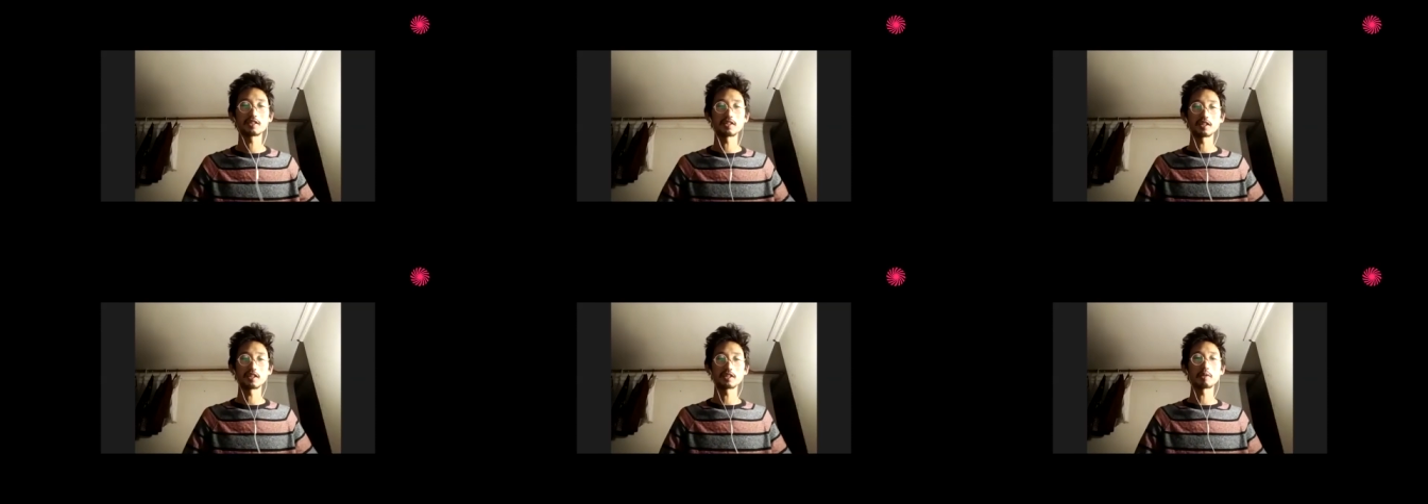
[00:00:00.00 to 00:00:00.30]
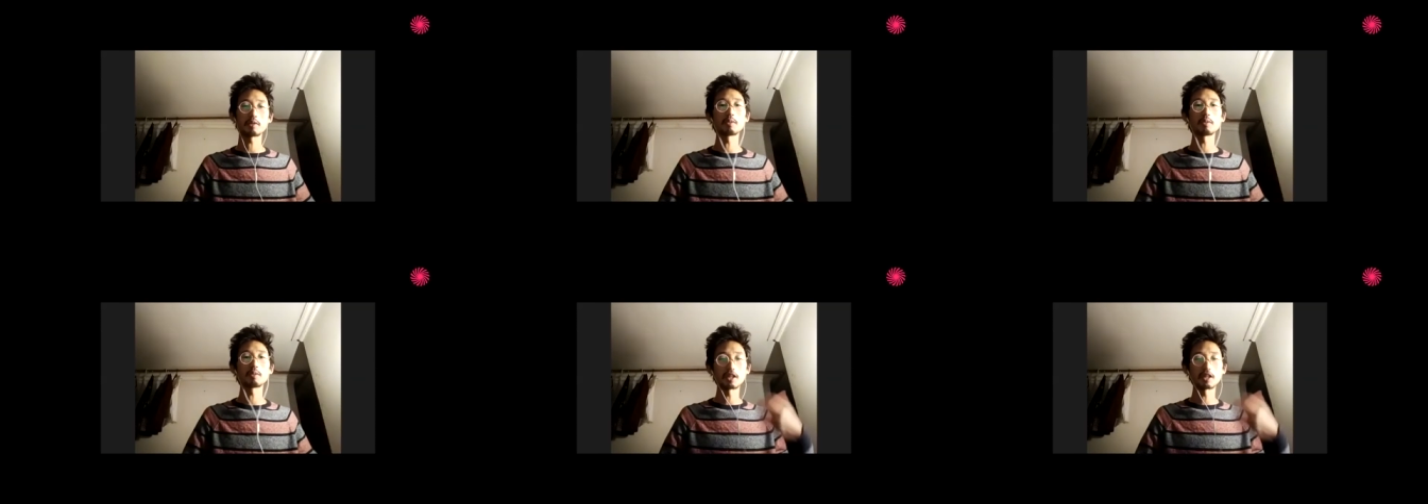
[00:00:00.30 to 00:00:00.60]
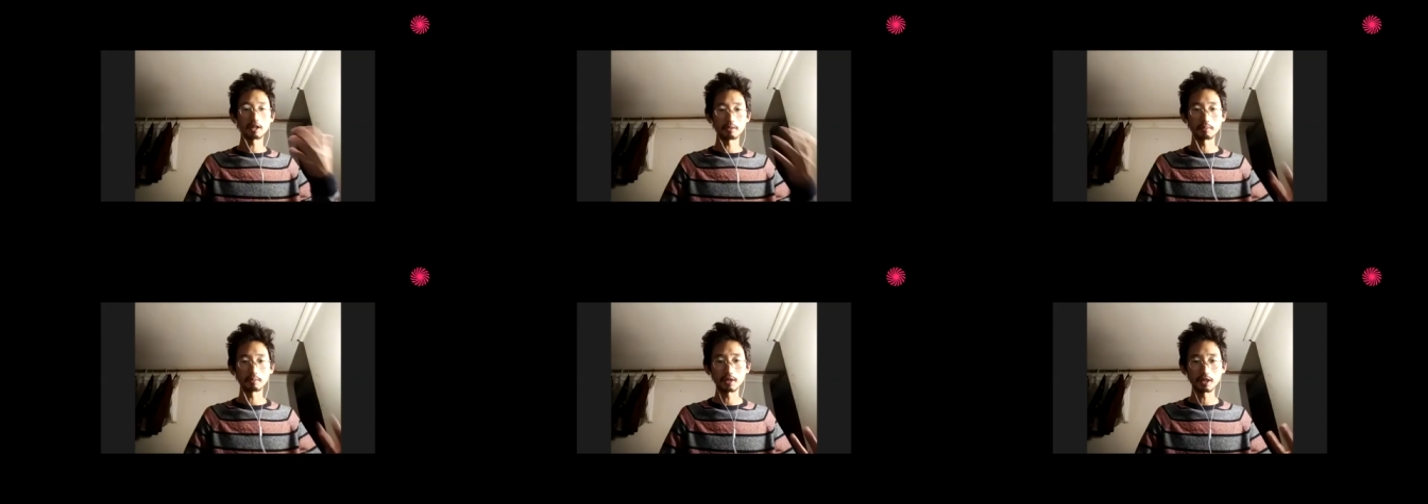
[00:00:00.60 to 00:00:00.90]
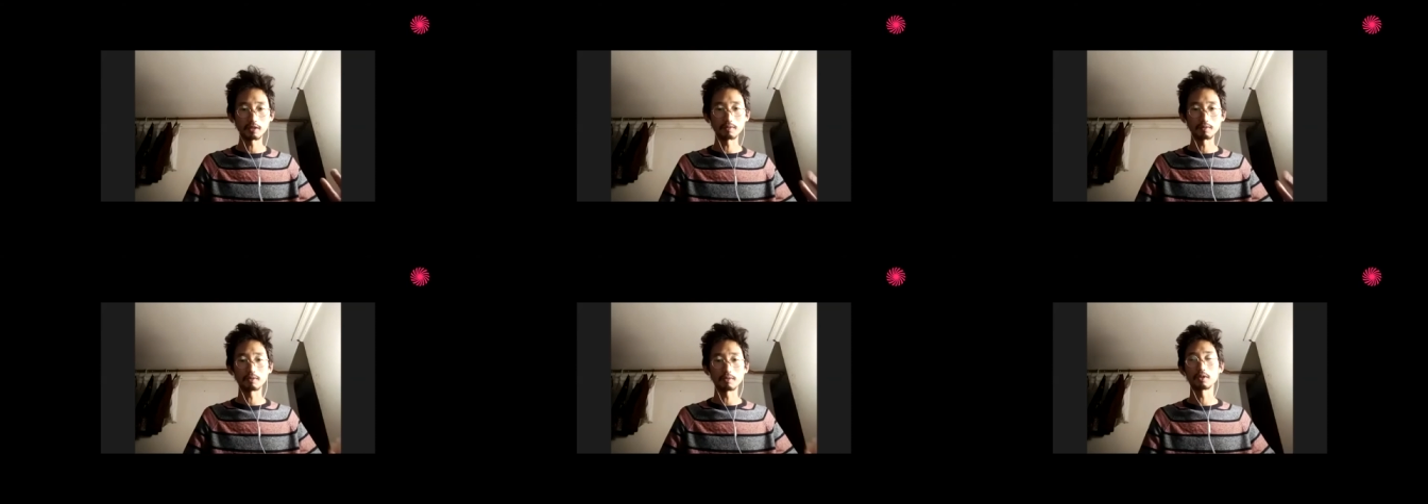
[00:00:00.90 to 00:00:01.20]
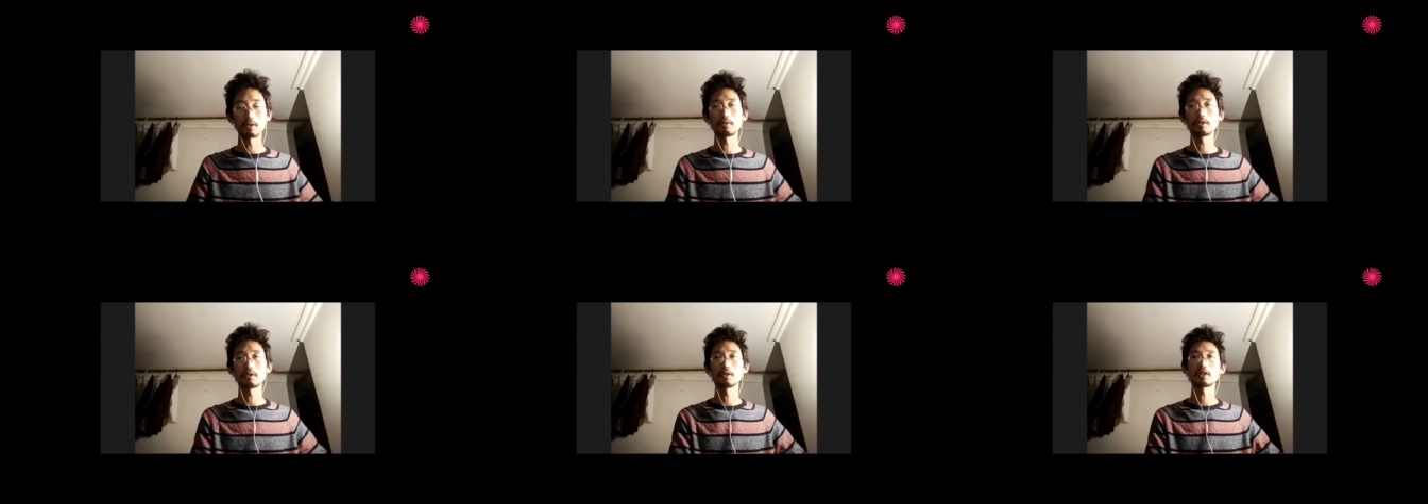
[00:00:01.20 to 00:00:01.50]
someone I'm meeting for
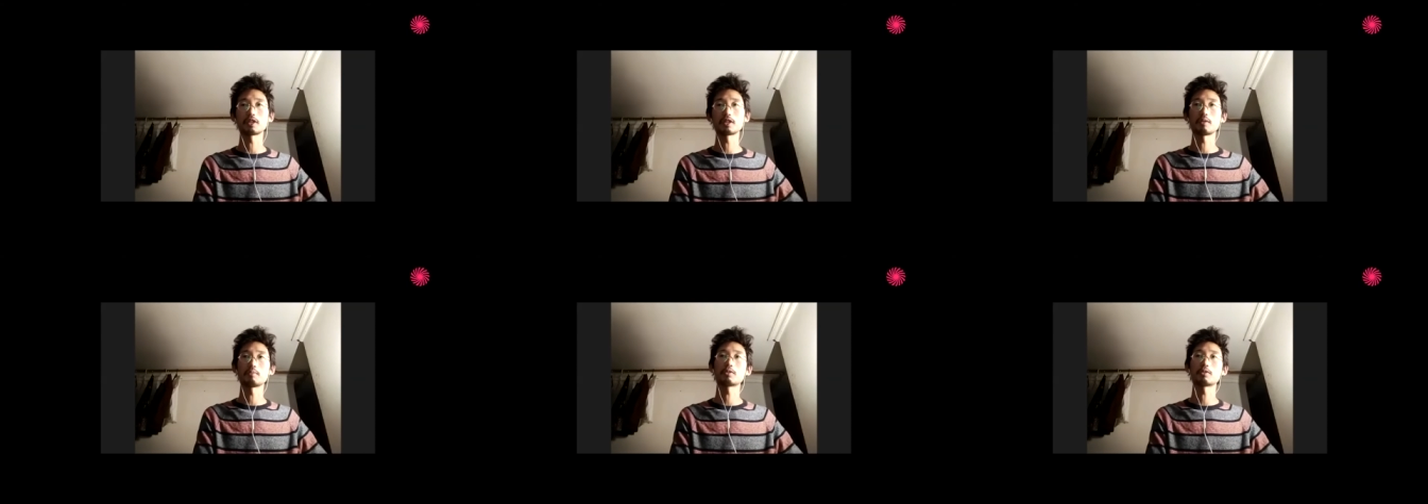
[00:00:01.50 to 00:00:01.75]
the first time.